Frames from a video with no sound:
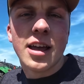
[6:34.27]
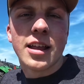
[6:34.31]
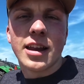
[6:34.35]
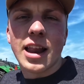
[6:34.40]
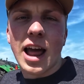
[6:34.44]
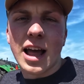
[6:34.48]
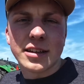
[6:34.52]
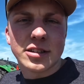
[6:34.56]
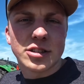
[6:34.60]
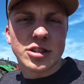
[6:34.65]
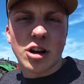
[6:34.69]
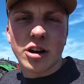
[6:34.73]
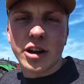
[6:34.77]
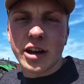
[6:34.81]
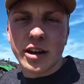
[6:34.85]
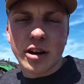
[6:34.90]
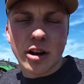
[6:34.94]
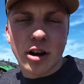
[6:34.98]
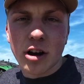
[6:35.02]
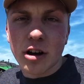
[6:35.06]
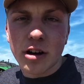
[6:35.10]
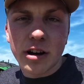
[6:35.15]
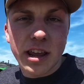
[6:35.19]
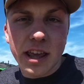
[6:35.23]
not starting to
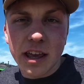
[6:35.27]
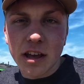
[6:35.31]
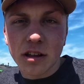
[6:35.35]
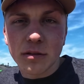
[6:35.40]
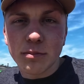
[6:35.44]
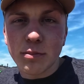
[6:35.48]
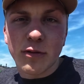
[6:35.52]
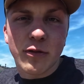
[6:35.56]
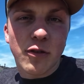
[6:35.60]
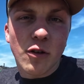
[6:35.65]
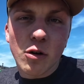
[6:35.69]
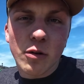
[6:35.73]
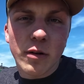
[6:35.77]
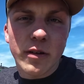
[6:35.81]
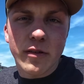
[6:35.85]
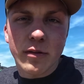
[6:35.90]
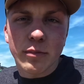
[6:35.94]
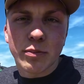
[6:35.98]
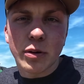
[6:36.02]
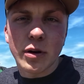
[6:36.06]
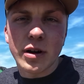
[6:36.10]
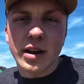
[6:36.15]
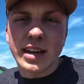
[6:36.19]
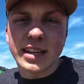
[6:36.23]
hurt yield before we even
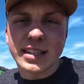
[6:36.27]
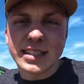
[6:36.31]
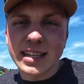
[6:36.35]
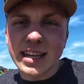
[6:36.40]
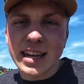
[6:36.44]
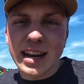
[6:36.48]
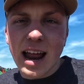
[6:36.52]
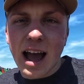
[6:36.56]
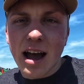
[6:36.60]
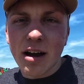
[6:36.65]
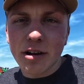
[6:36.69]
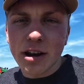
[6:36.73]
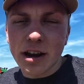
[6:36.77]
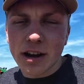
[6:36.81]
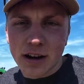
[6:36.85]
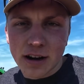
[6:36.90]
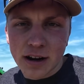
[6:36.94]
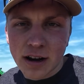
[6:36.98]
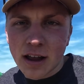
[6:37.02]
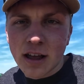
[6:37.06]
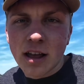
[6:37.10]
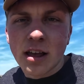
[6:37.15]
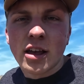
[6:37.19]
put any seed out here.